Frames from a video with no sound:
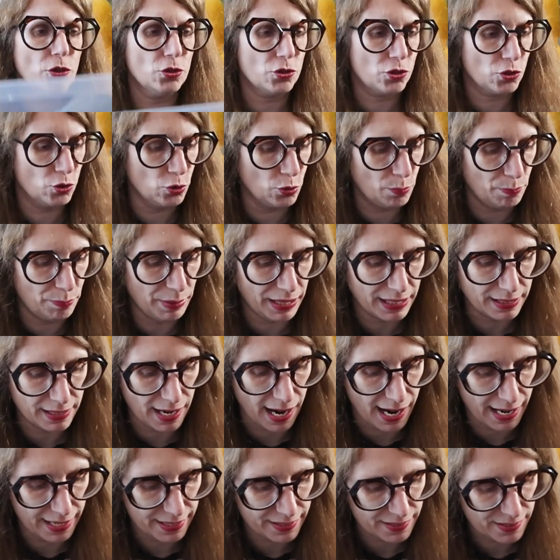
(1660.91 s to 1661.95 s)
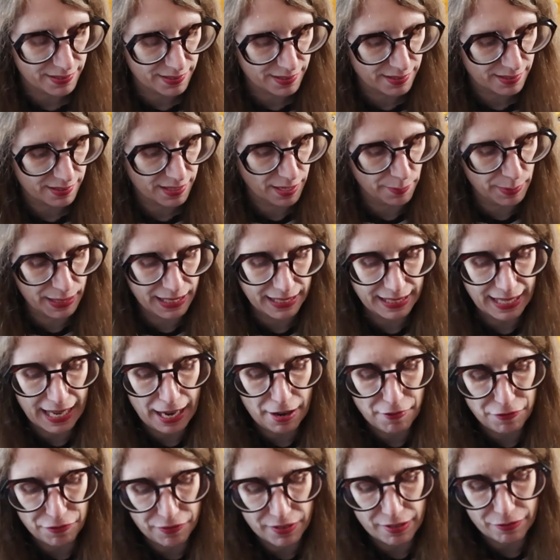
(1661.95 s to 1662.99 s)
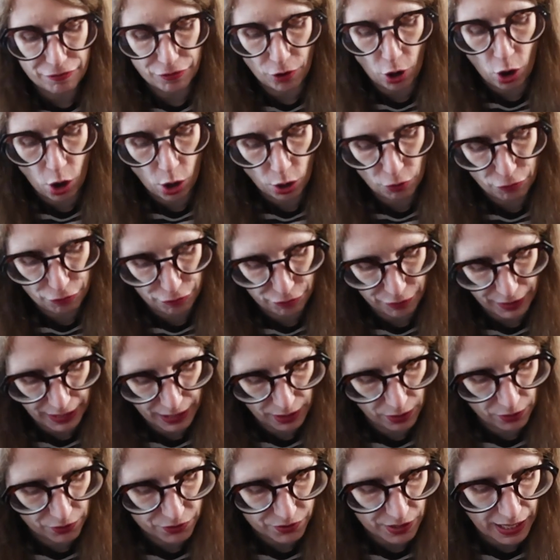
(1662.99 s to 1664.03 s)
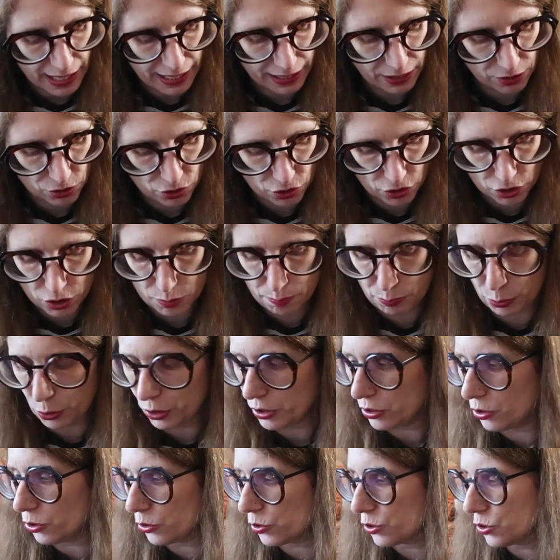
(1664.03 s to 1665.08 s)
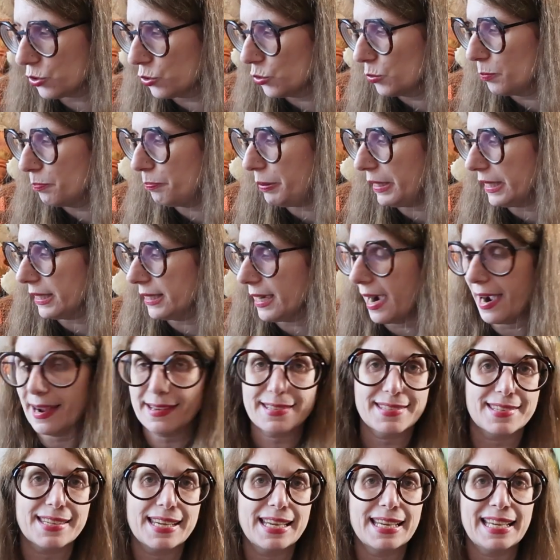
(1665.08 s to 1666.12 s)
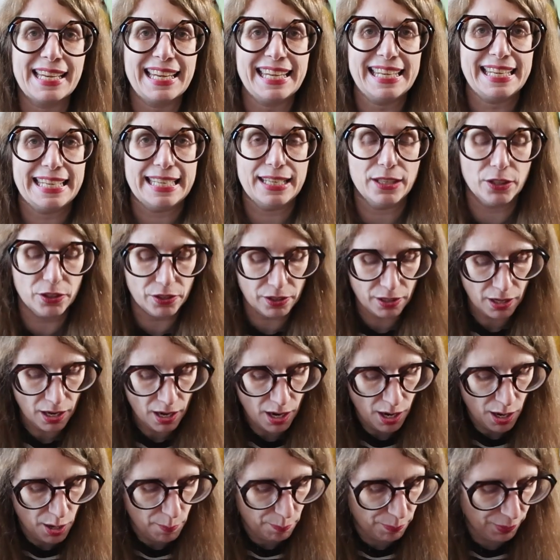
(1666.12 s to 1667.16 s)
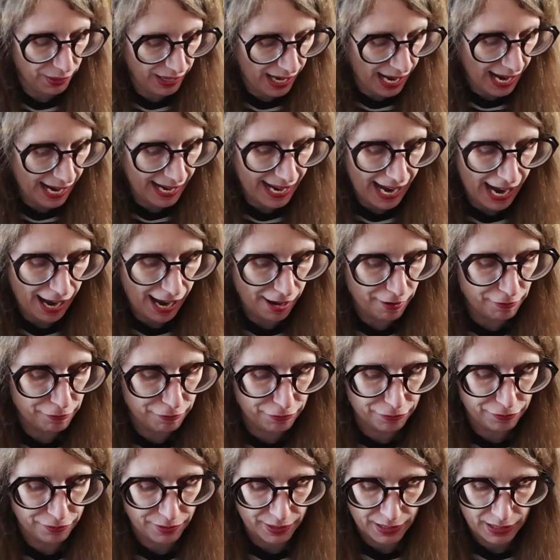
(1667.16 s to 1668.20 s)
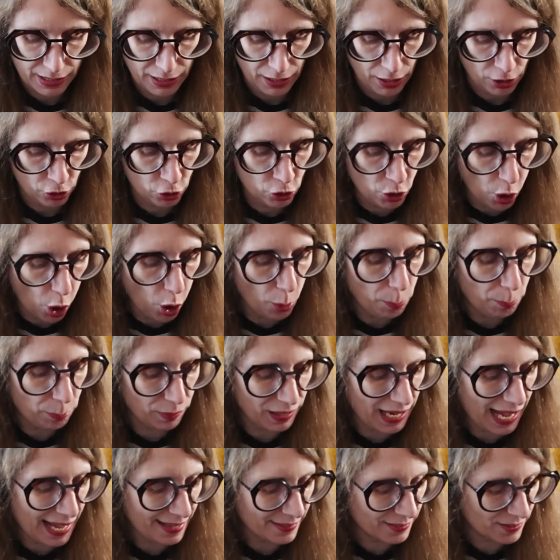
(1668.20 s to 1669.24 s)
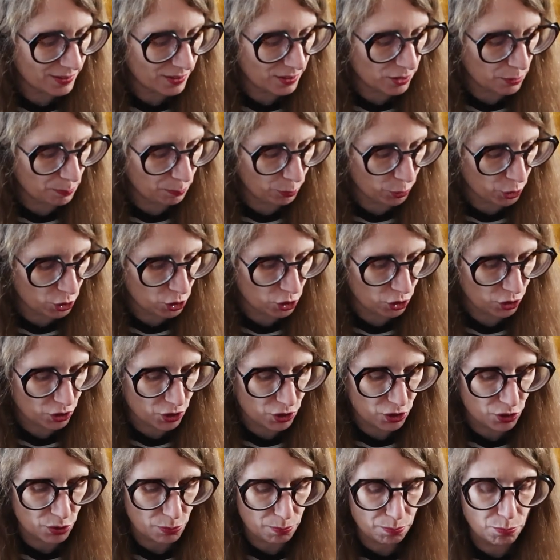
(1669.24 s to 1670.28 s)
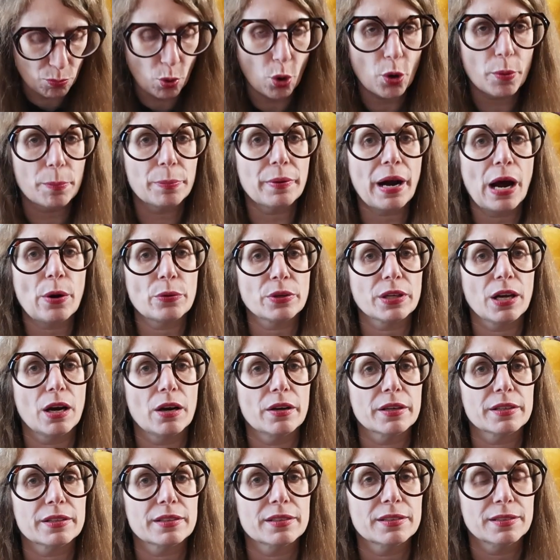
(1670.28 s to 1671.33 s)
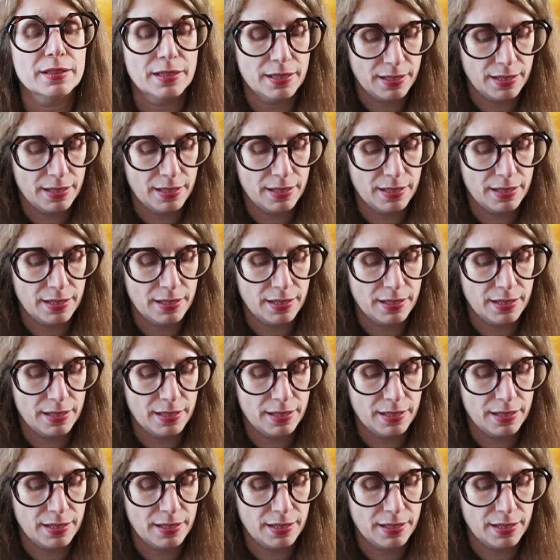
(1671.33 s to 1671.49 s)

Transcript: those two big guys. I mean, if all fails, I can just put those two big guys in here, but I have no plans to purchase more brown yarn.